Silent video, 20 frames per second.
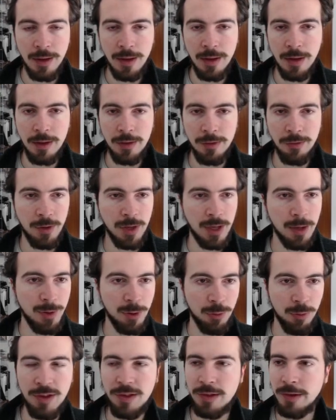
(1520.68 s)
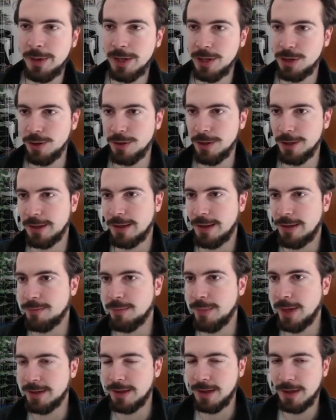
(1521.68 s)
So we can be reasonably sure that this
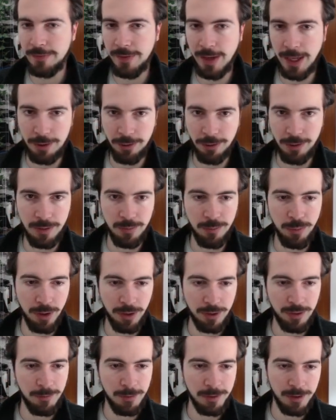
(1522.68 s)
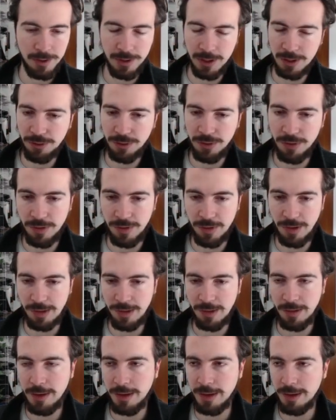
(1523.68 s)
multi-level algorithm works without introducing
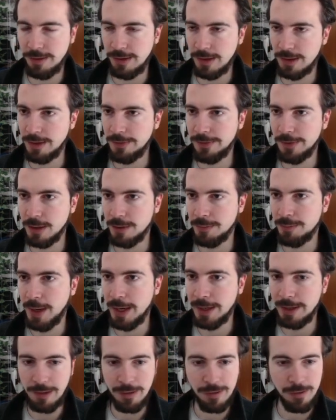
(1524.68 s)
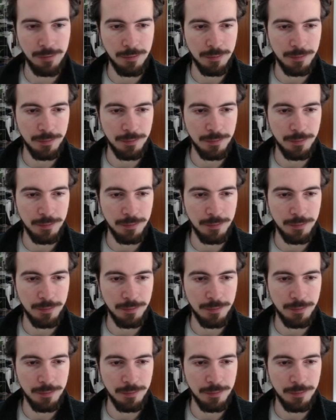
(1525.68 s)
a significant bias.